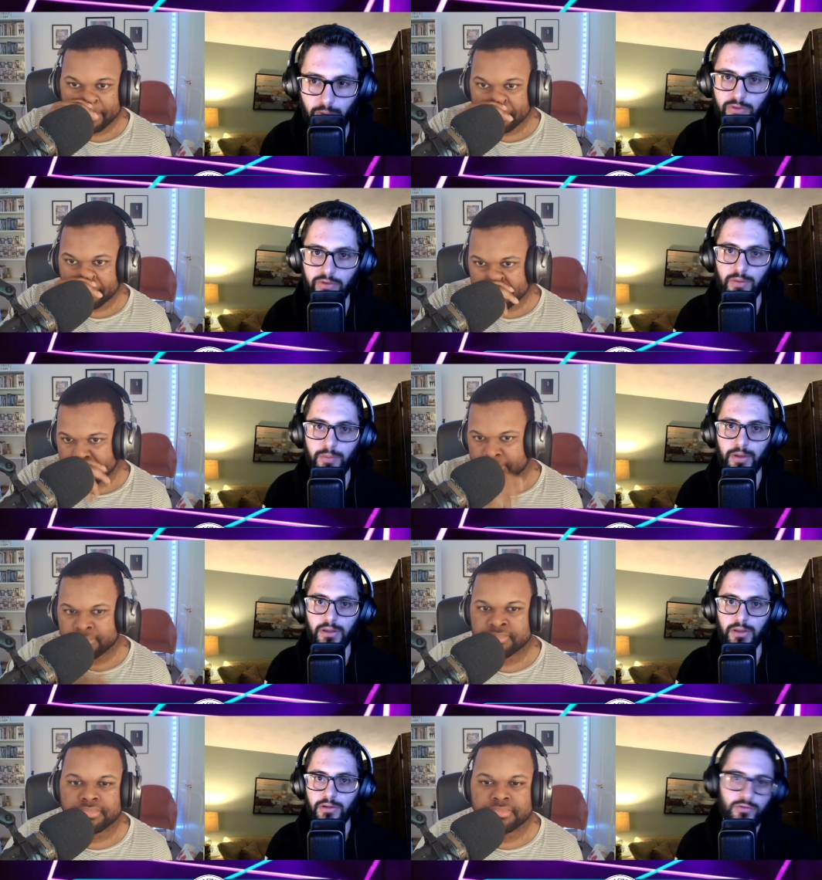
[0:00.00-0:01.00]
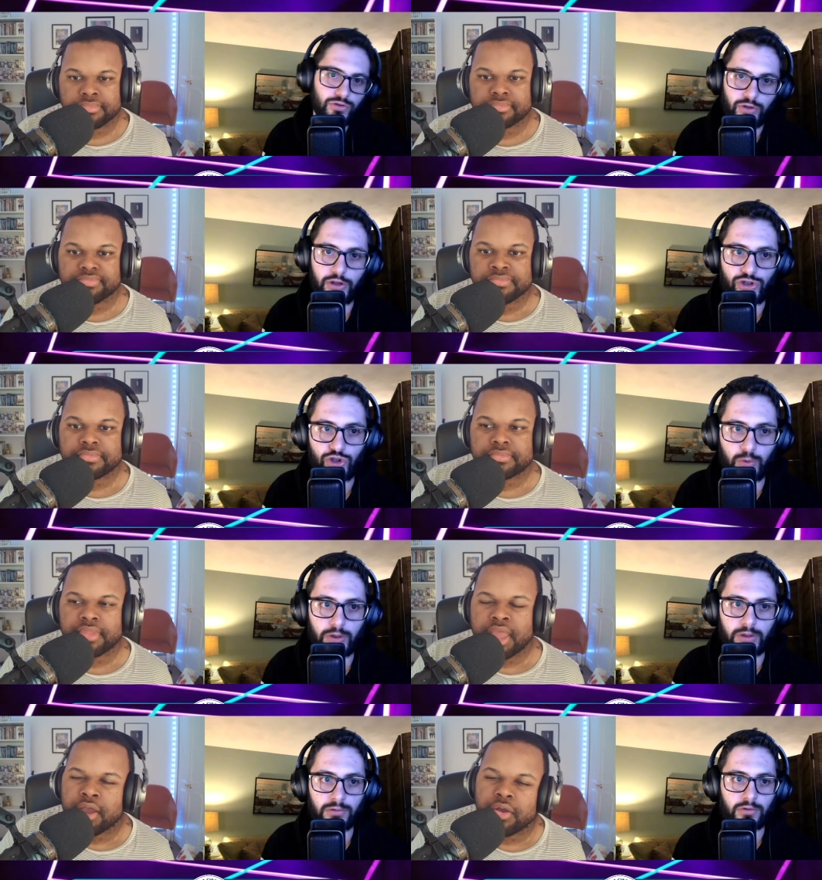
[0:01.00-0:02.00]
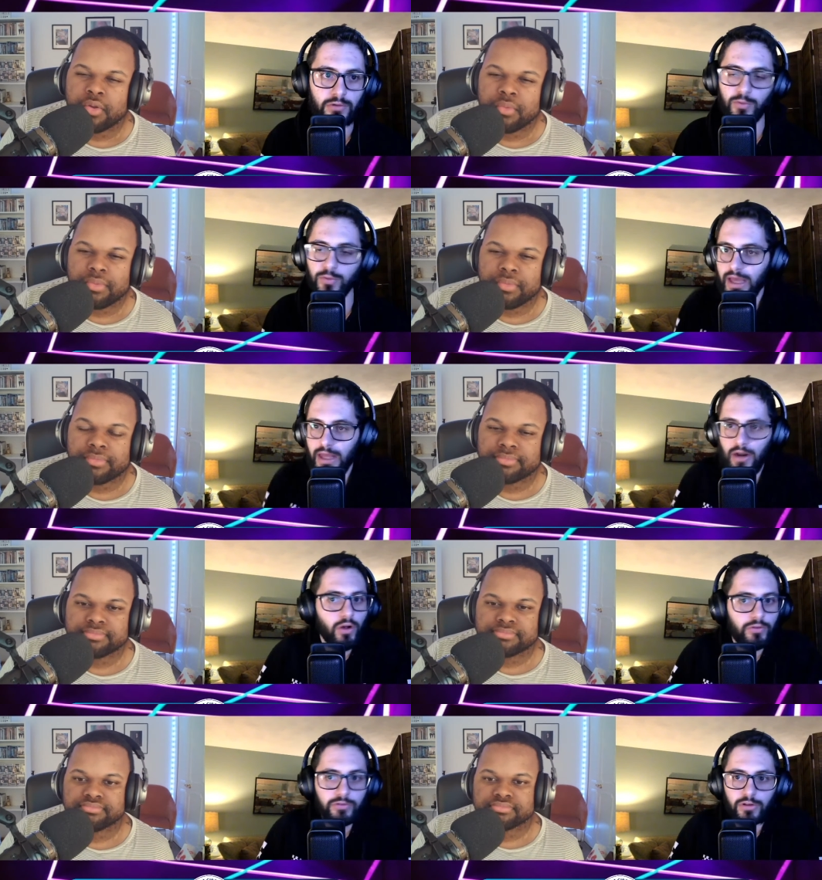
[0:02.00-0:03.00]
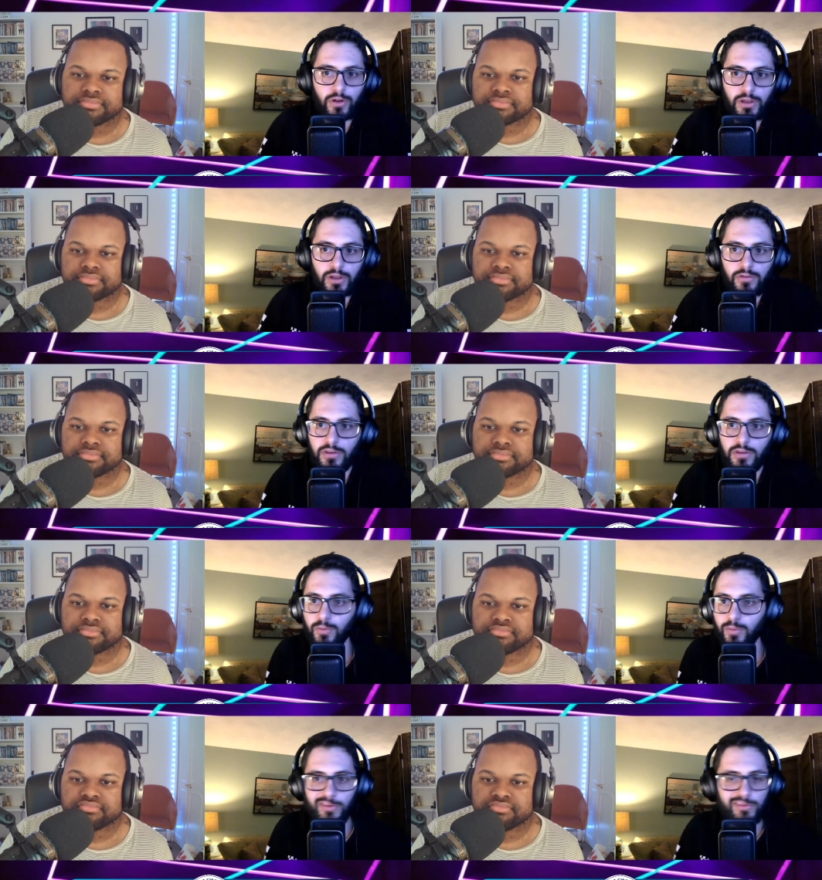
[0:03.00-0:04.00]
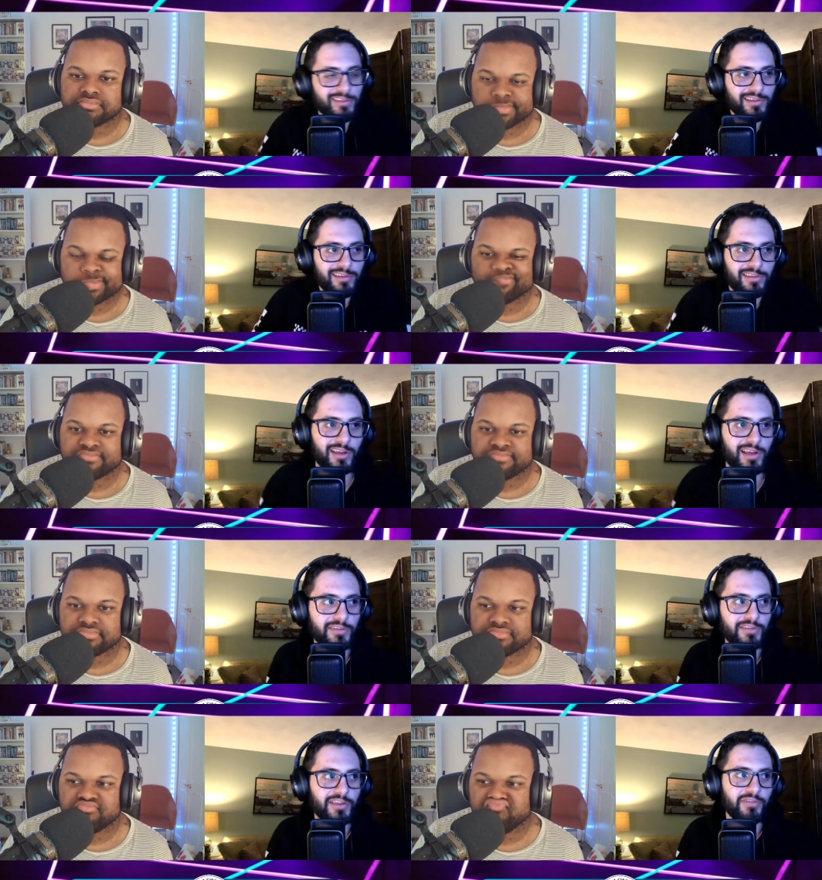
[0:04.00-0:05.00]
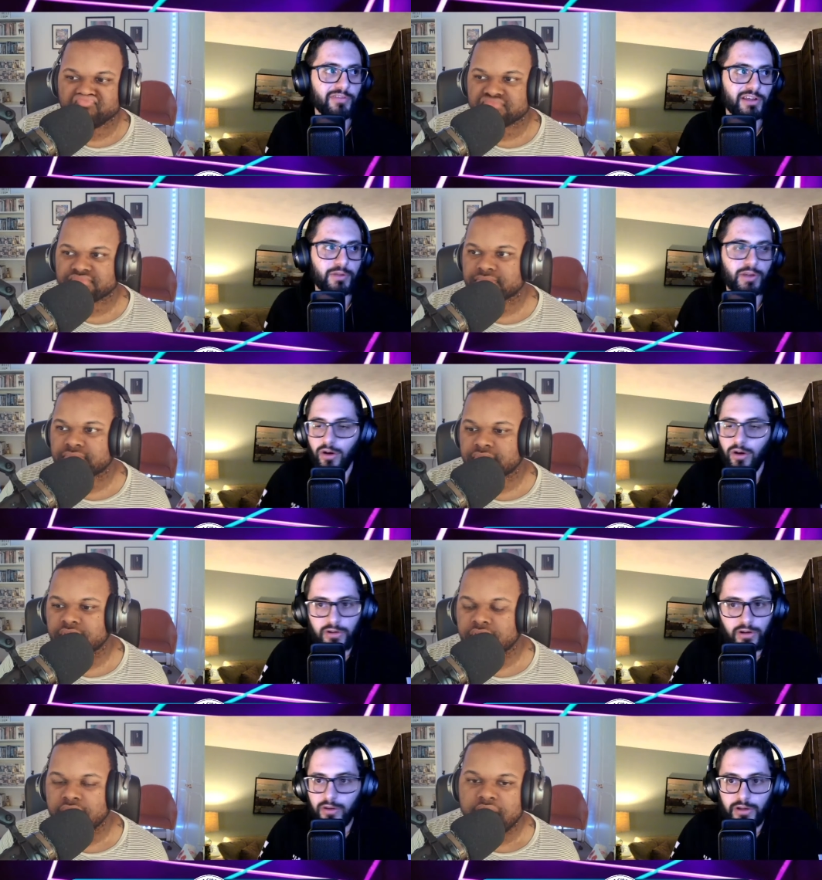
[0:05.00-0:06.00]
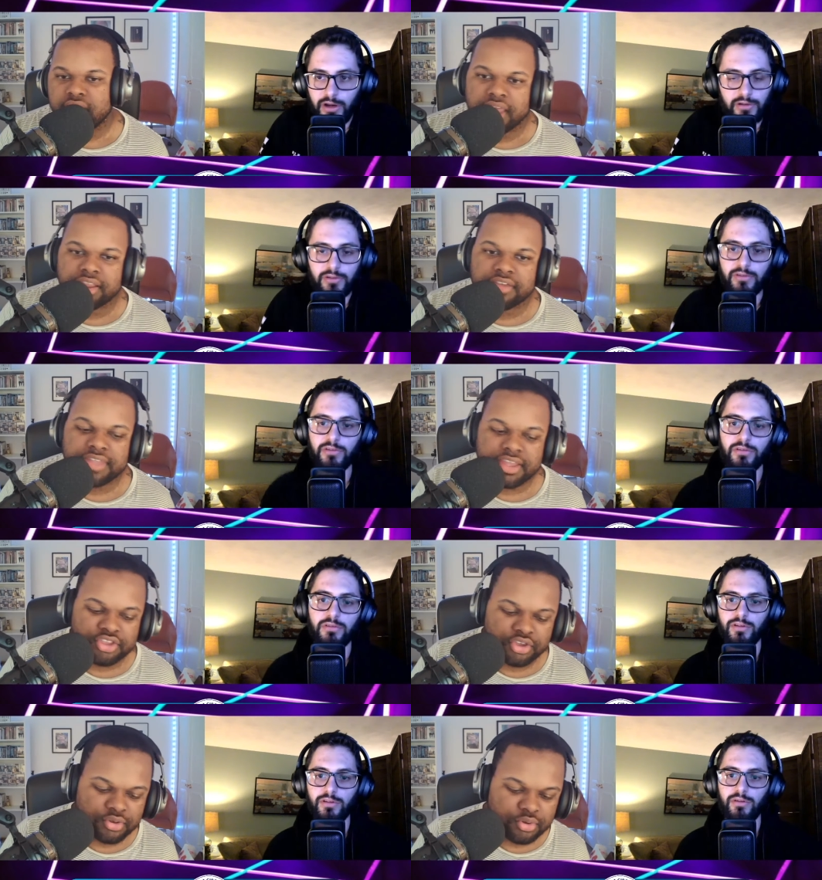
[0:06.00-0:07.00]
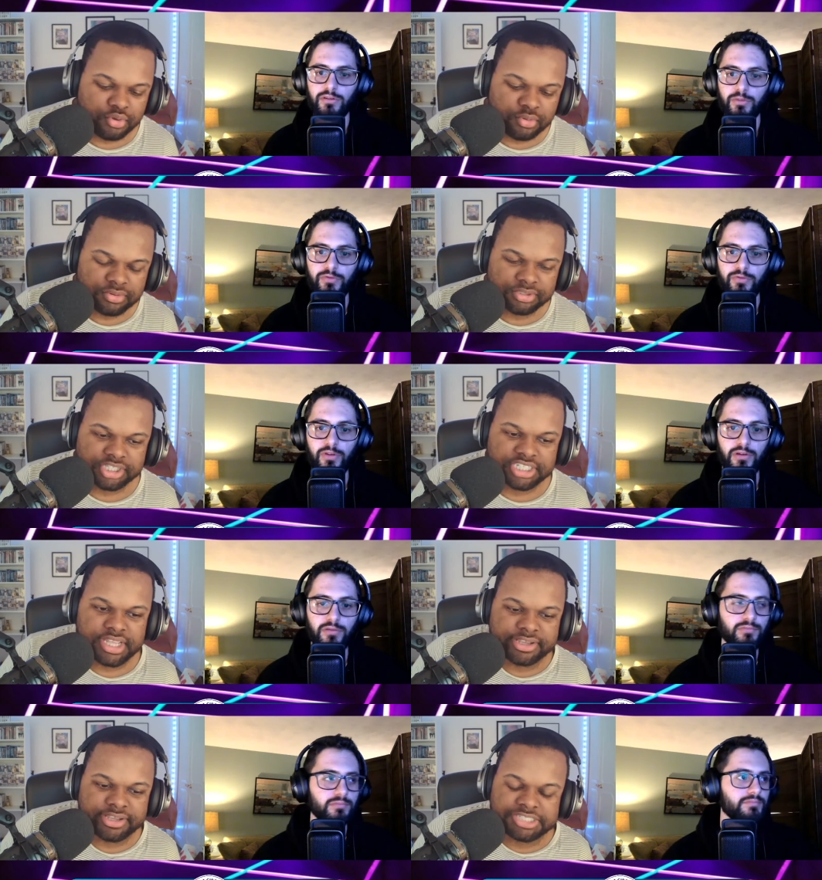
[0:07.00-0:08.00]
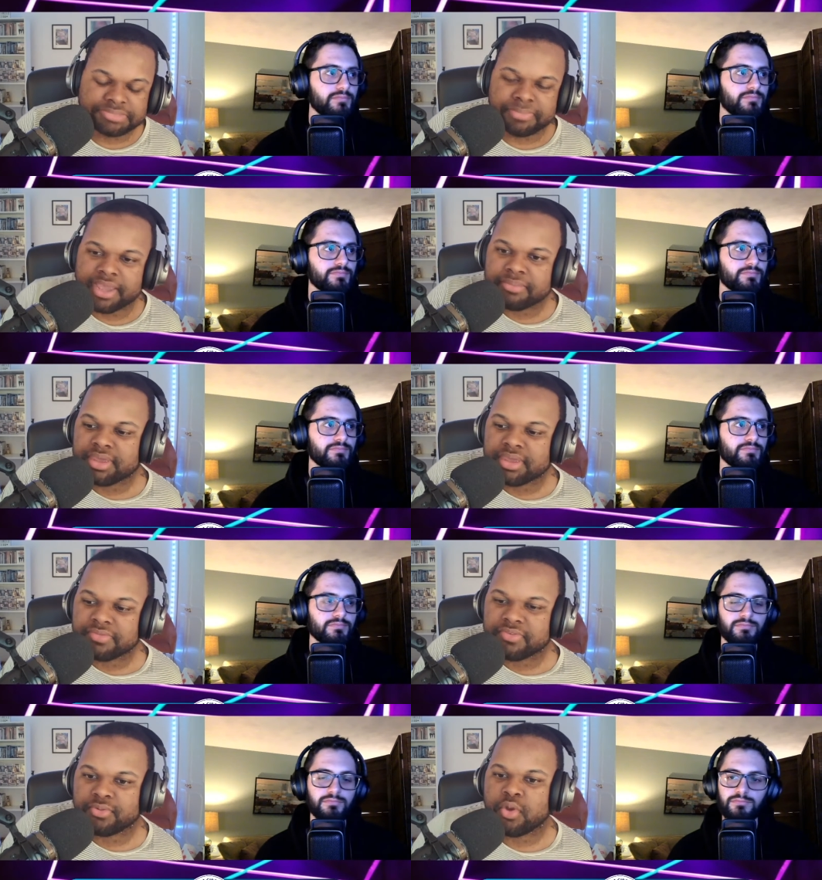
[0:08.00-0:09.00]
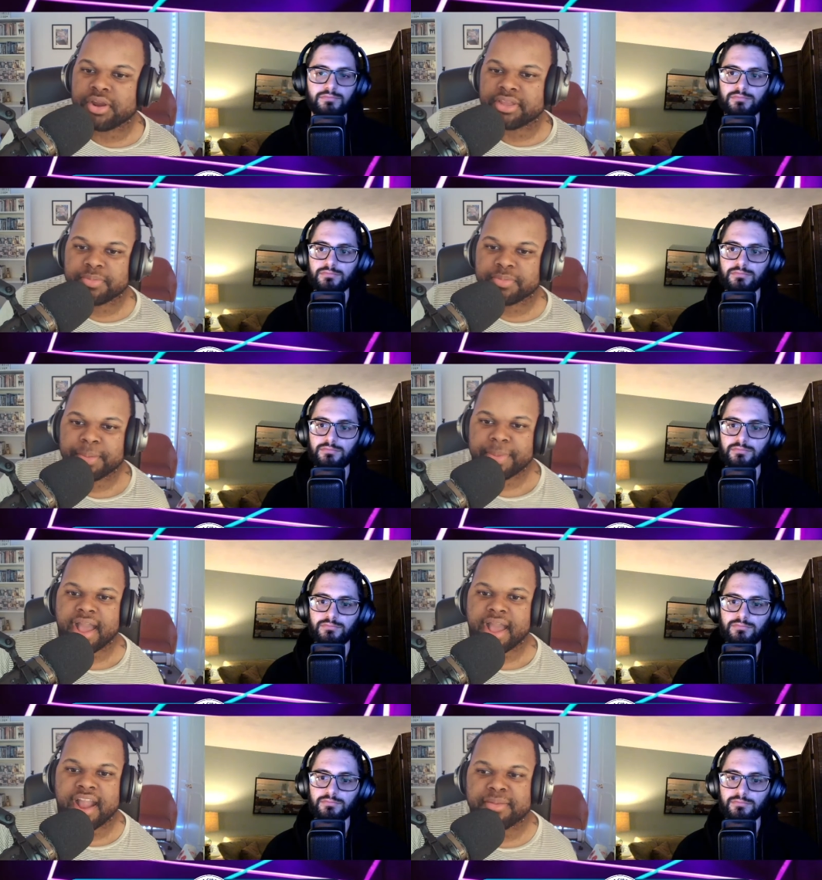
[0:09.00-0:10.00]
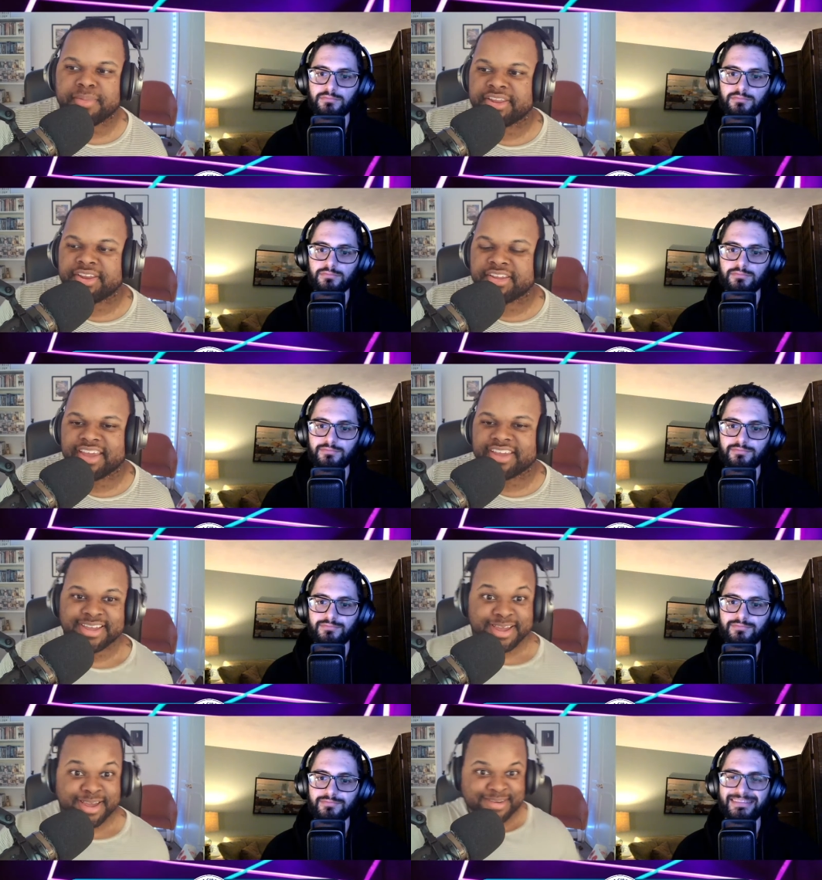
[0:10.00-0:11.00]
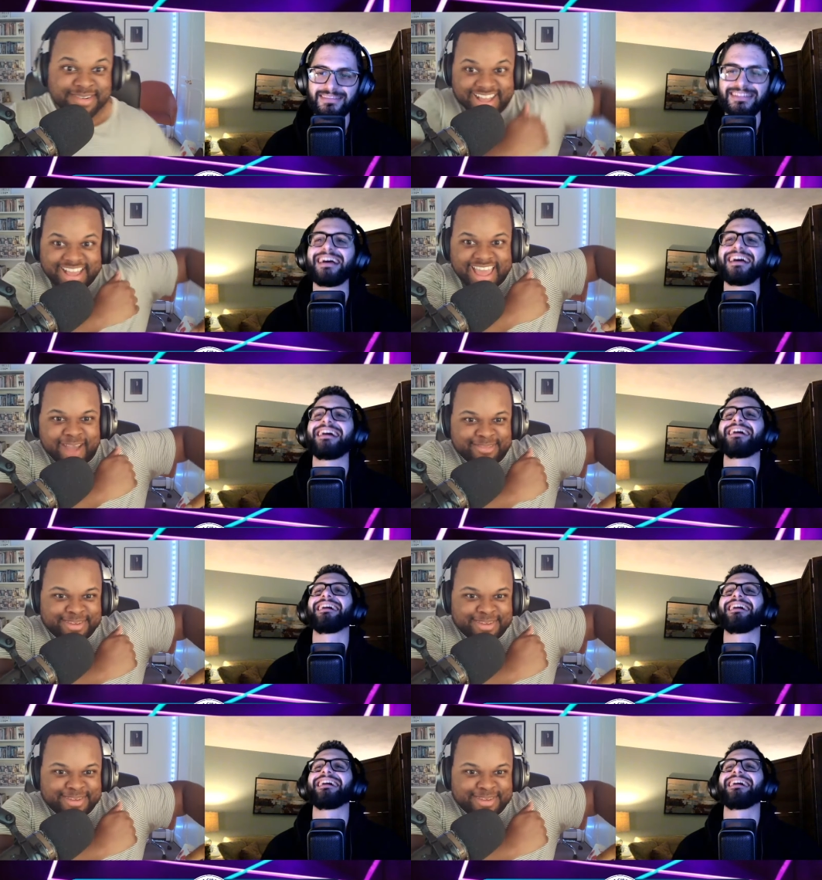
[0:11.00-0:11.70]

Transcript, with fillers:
Speaker 1: that they might like try and shoe in, because we got an alternate Loki. So like, there's definitely going to be alternate other
Speaker 2: characters. I love that you it could be just fun. Like smite me for wanting to bring back Iron Man, and you're like, Captain